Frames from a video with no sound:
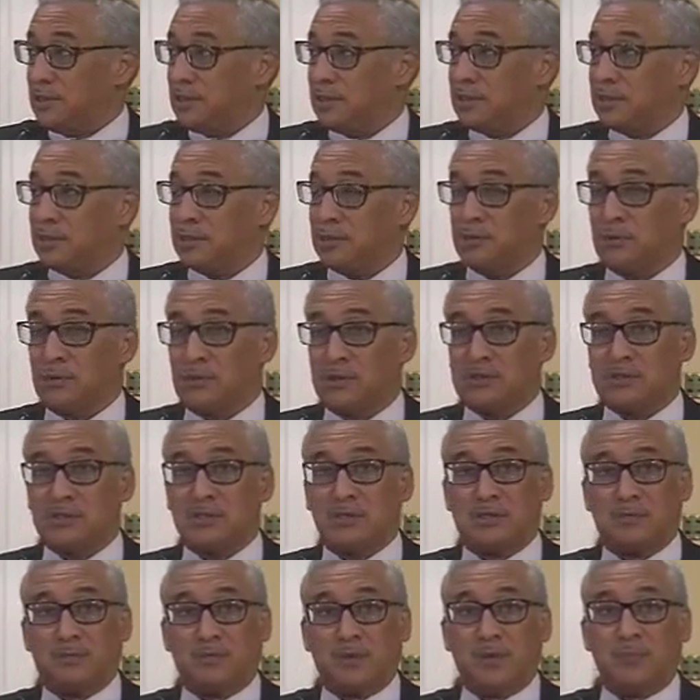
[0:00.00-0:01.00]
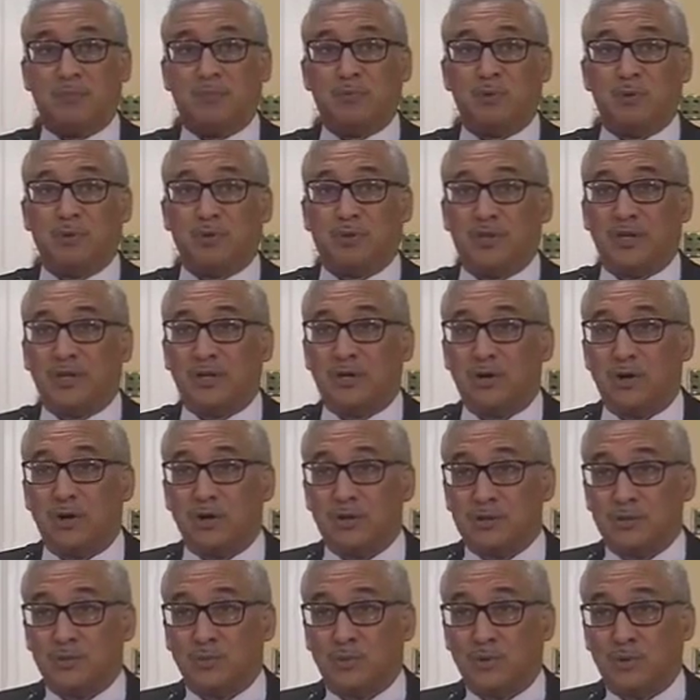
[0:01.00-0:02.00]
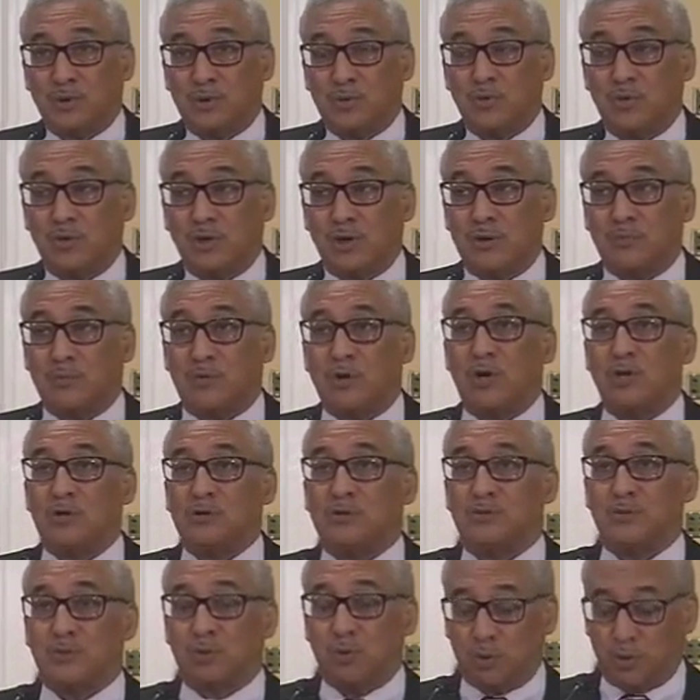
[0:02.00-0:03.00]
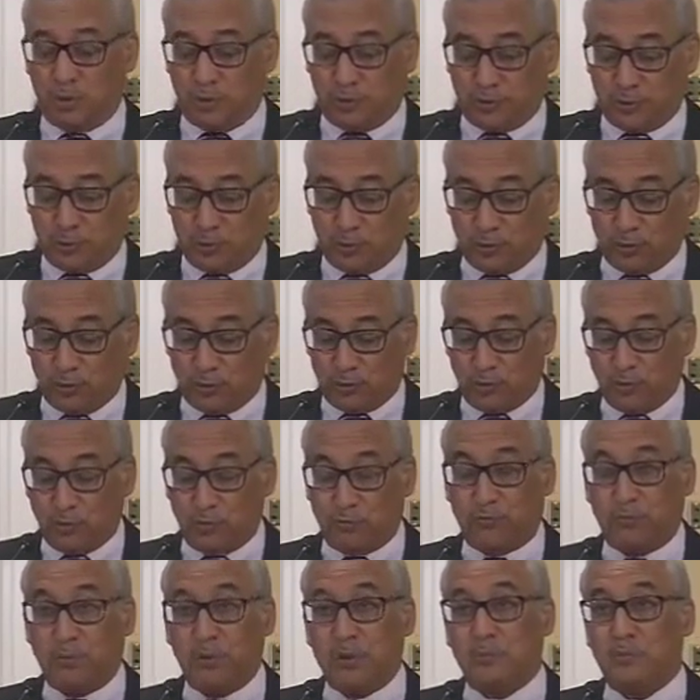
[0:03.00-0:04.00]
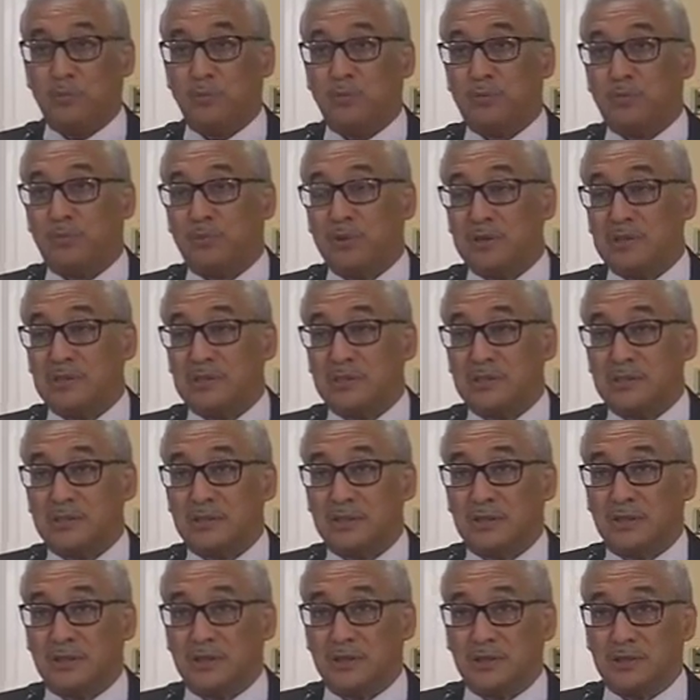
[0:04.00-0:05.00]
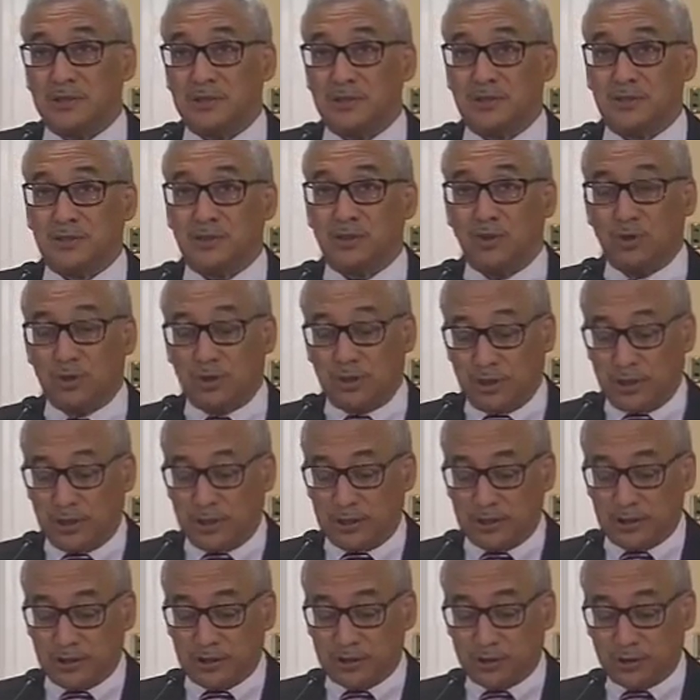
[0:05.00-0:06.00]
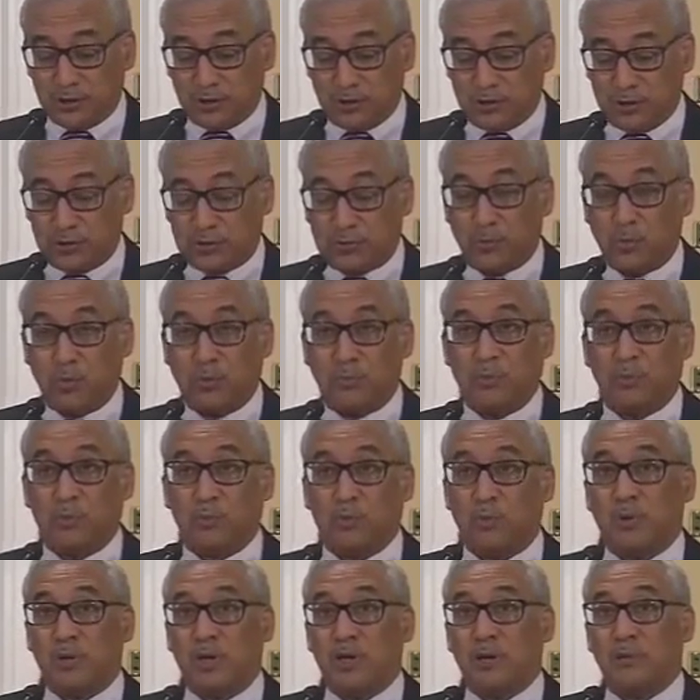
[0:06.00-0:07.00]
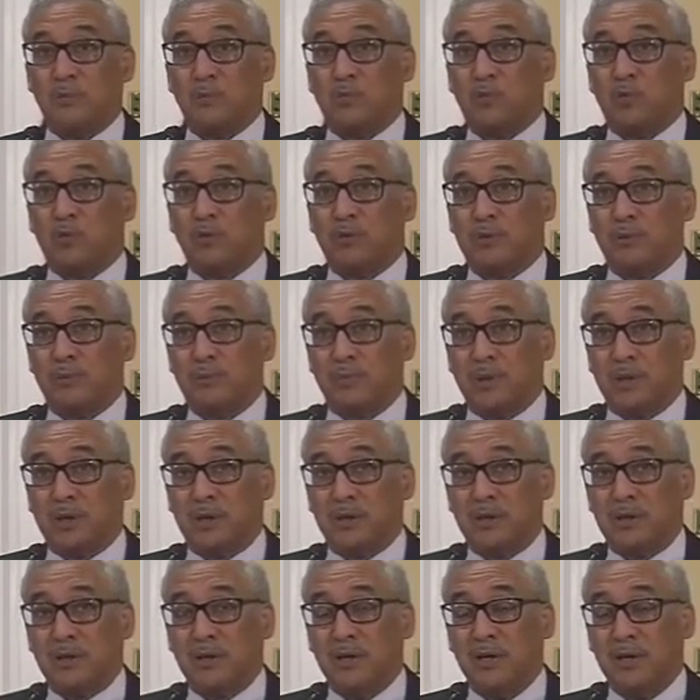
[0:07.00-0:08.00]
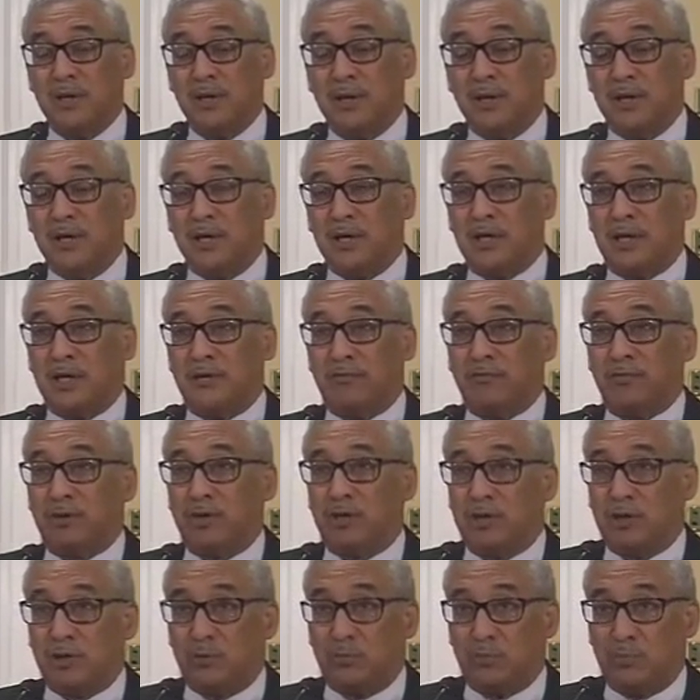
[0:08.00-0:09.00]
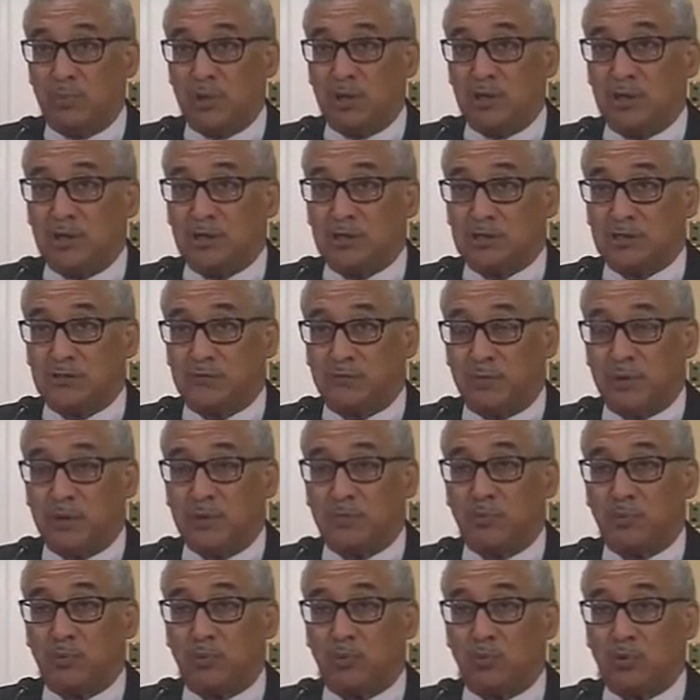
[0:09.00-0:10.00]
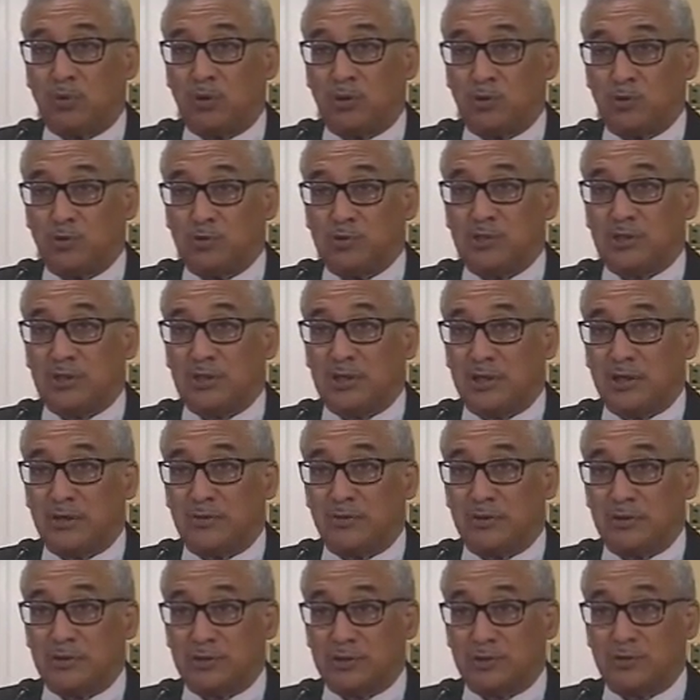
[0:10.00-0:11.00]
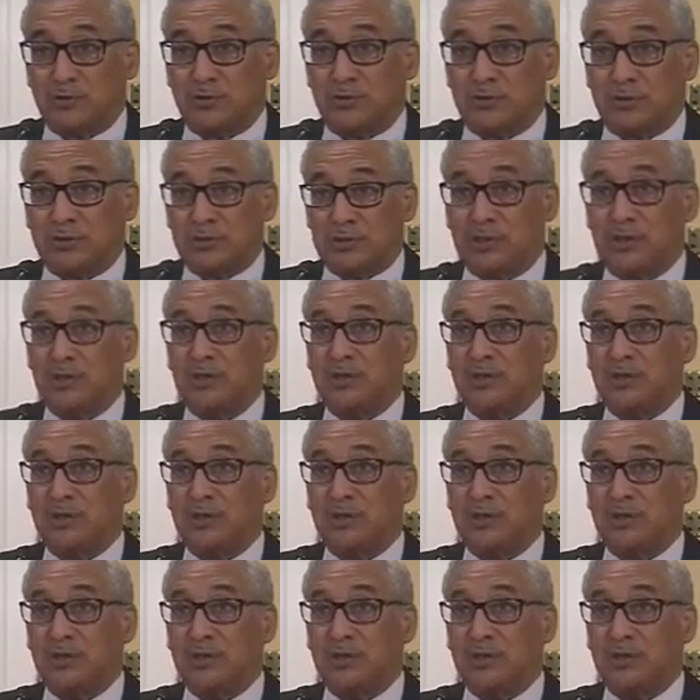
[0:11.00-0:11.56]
Listening to people, you'd think costs weren't going up. Costs were going through the roof. People with pre-existing conditions couldn't get insurance. Women were paying more than men. And every year, millions of people were losing their insurance